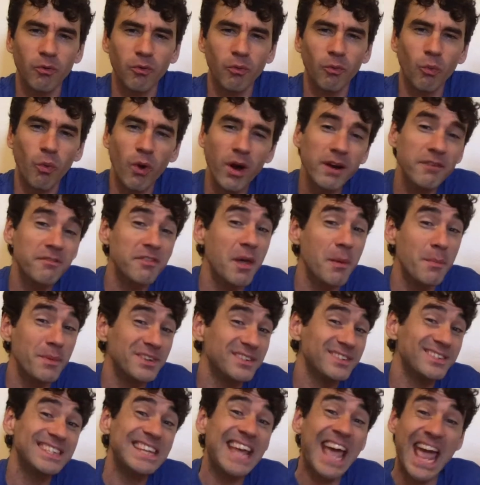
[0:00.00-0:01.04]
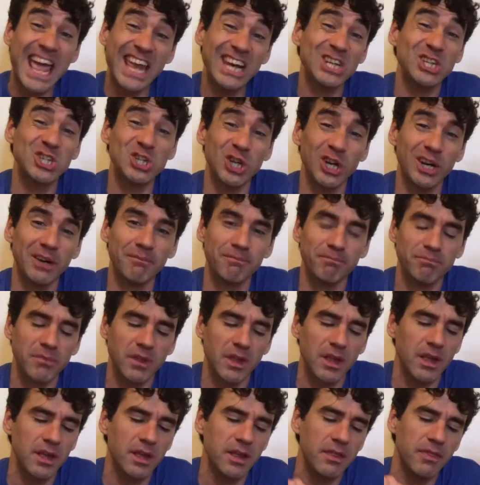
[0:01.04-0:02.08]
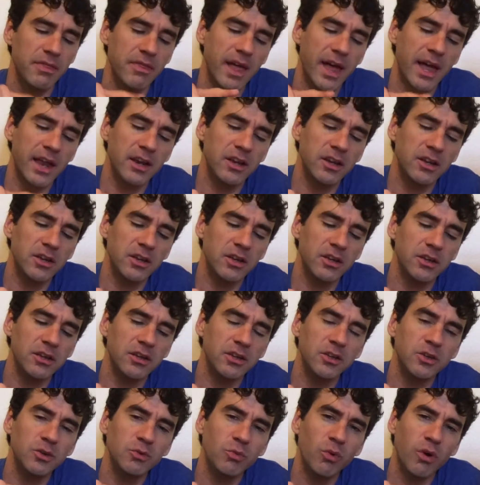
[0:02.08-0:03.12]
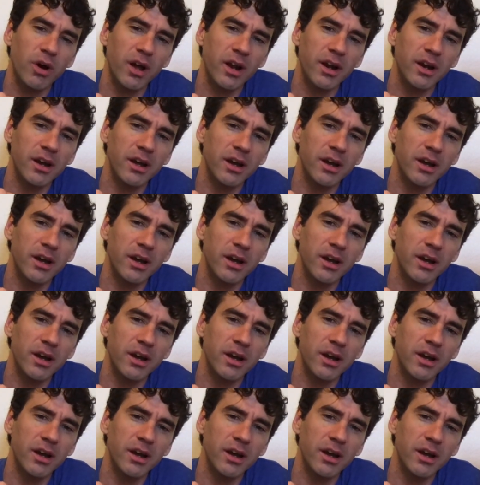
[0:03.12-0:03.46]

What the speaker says: one of them is tension. That you want